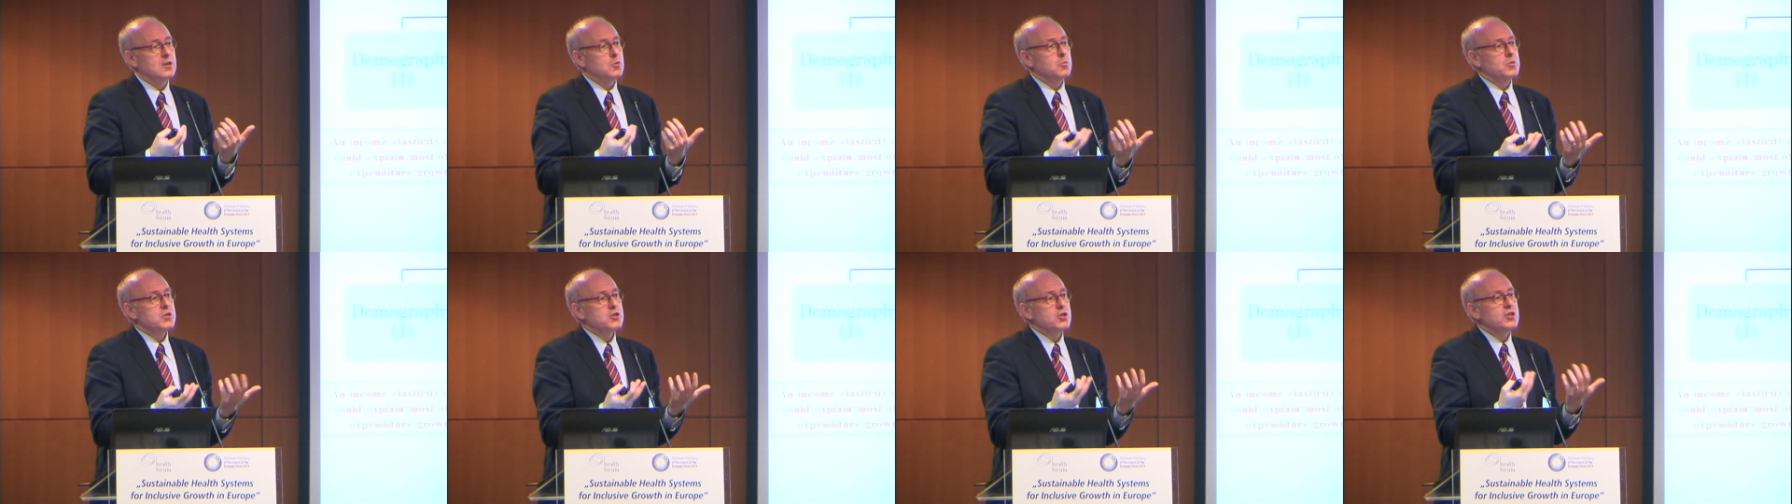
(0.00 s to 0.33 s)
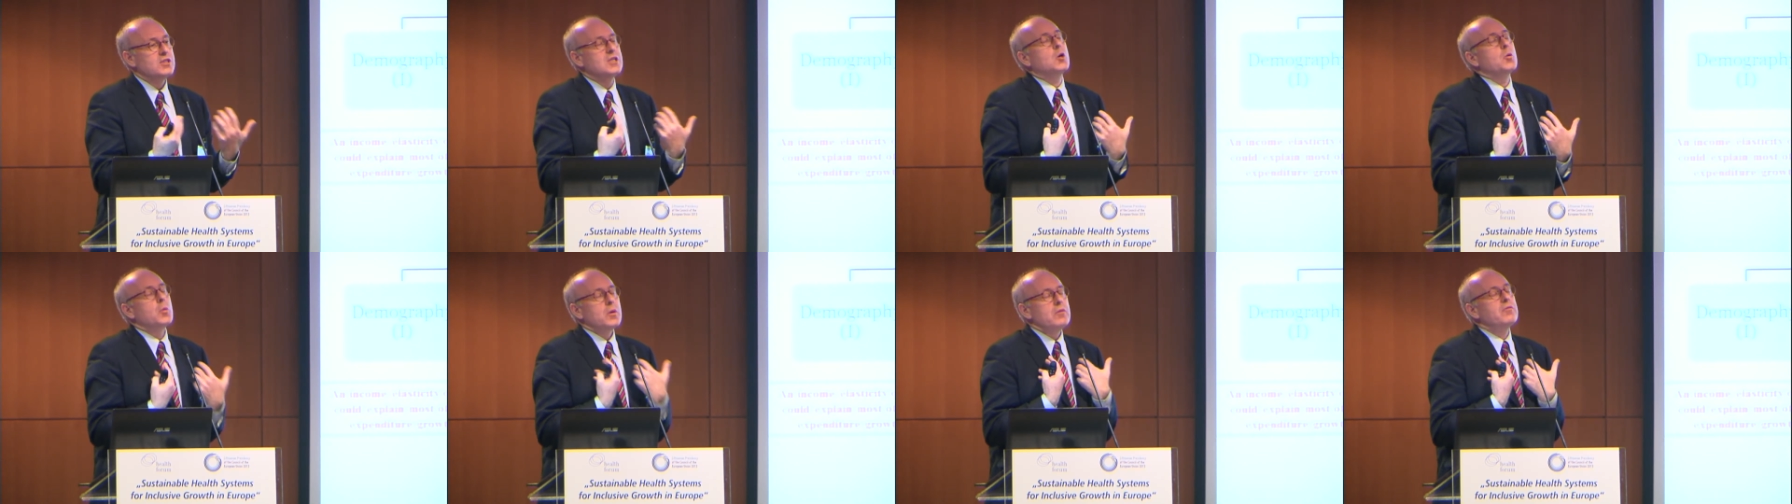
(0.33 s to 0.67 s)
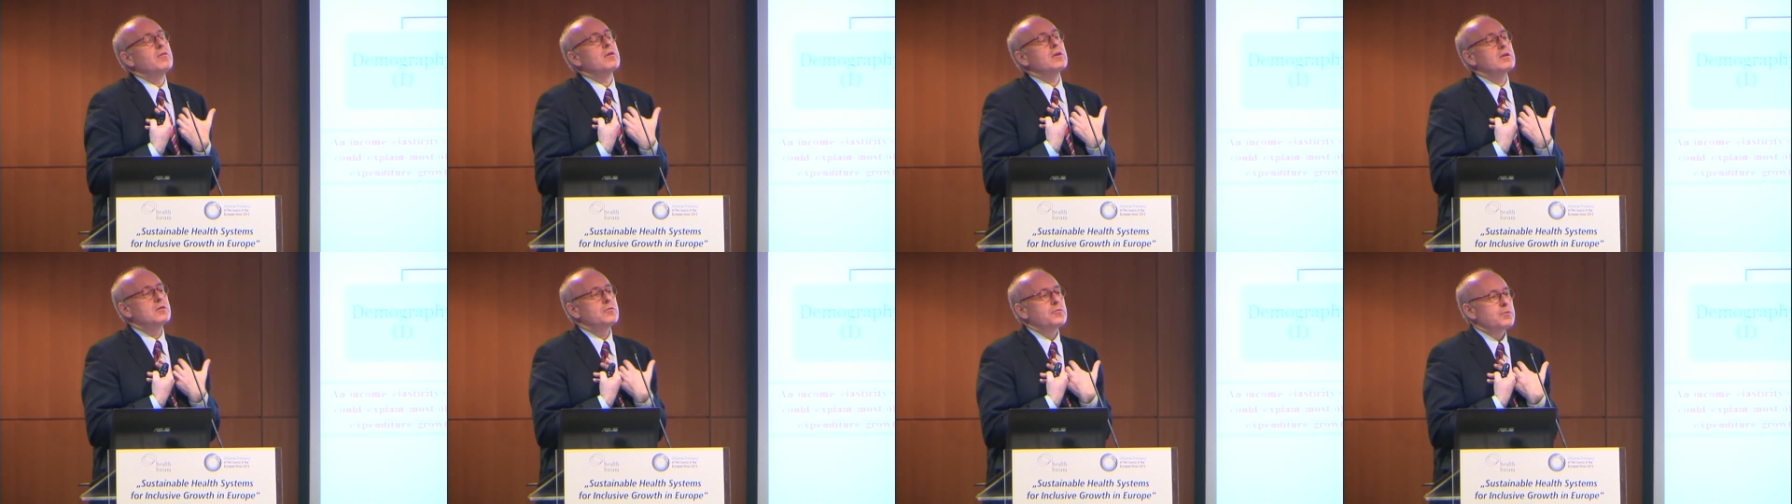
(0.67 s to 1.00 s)
which is
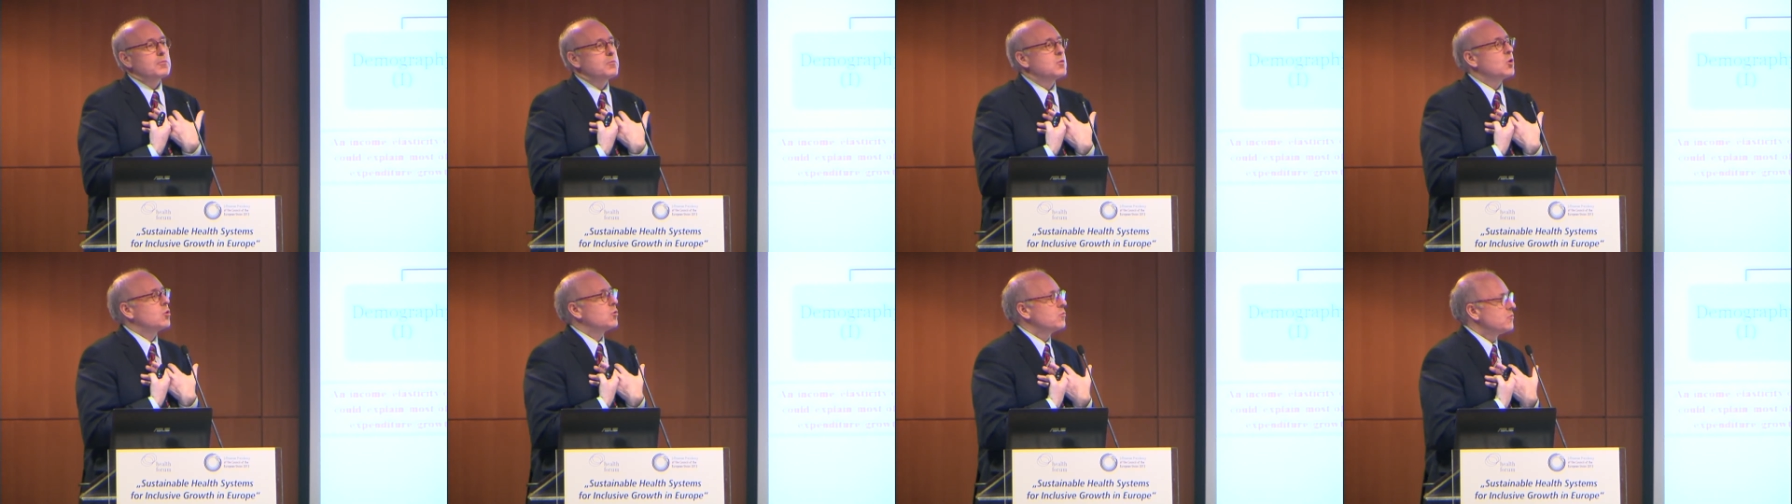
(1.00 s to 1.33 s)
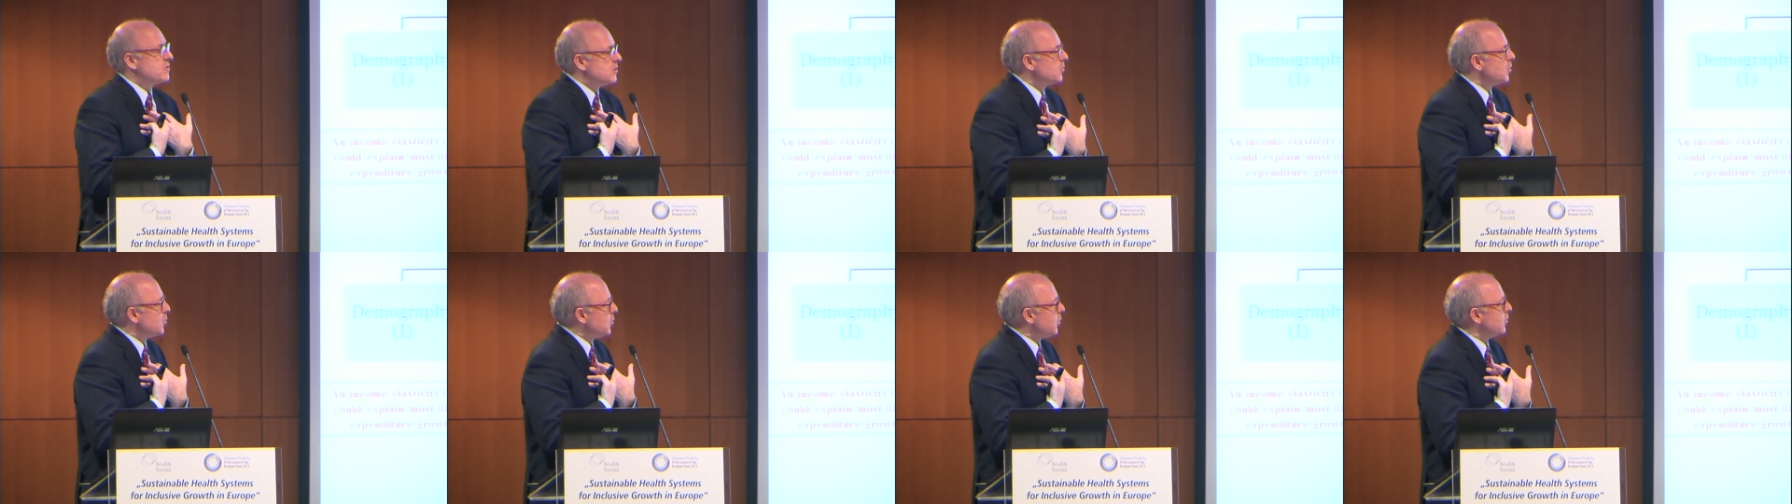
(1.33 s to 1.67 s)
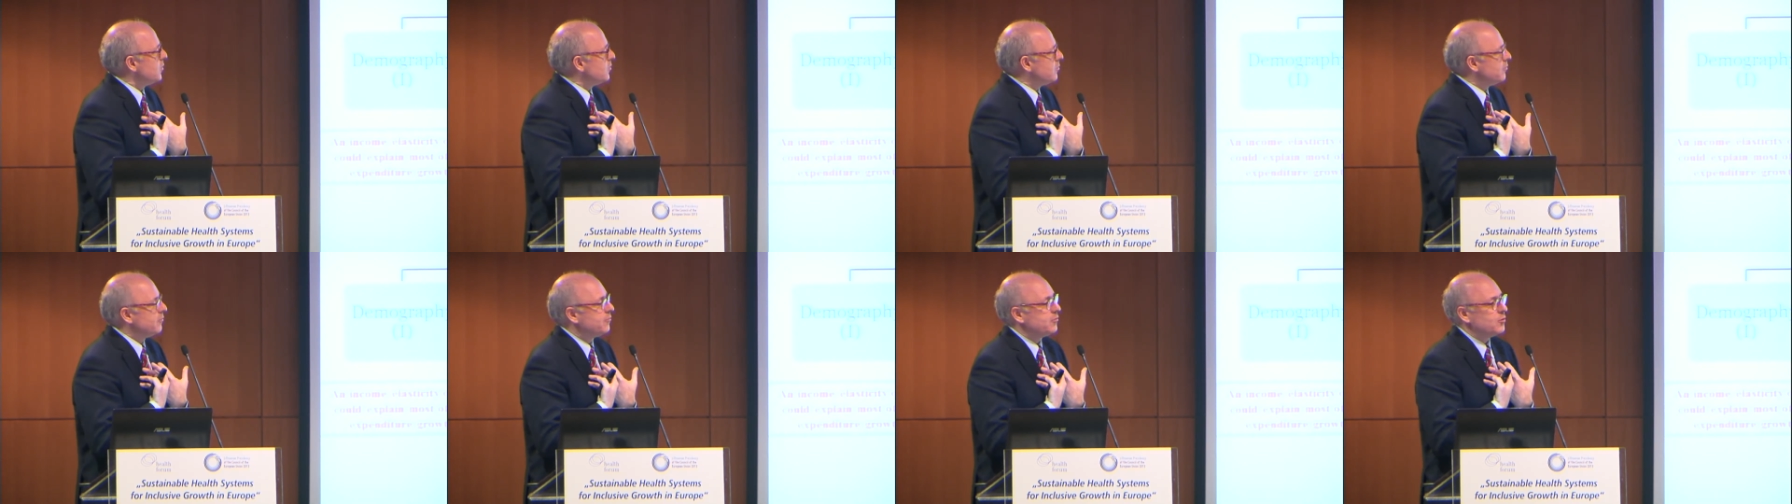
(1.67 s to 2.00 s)
equivalent from the consumer
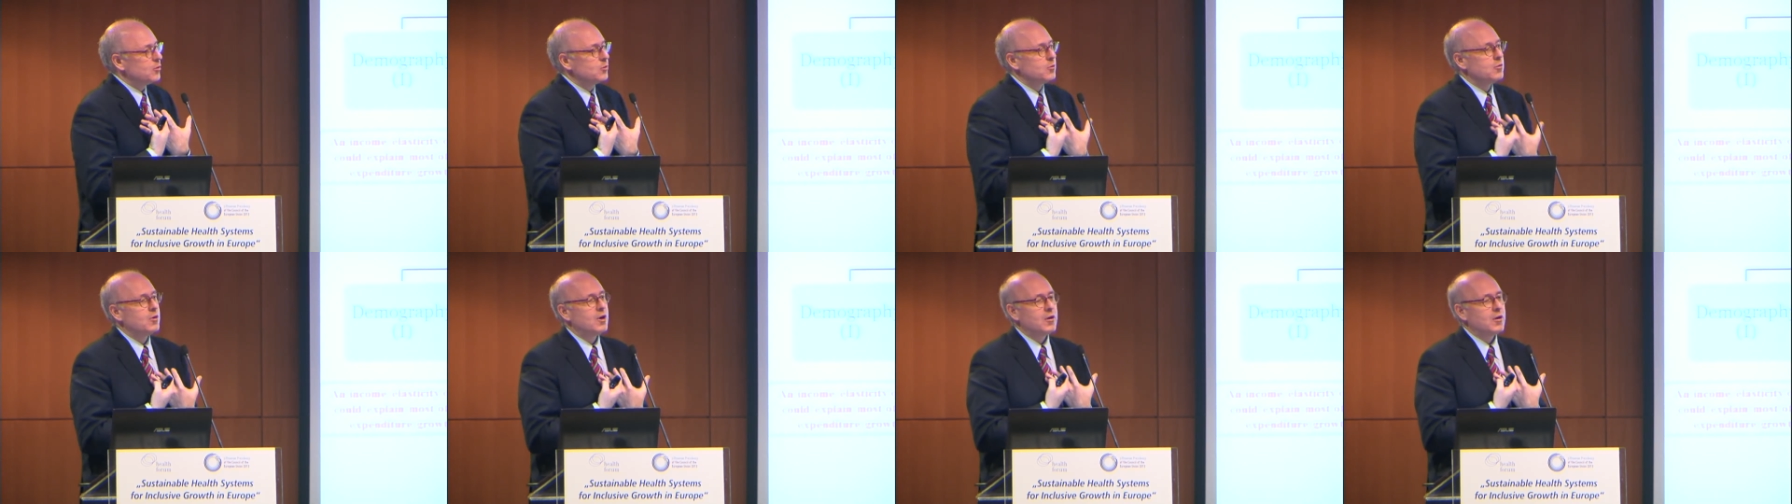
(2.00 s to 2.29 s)
point of view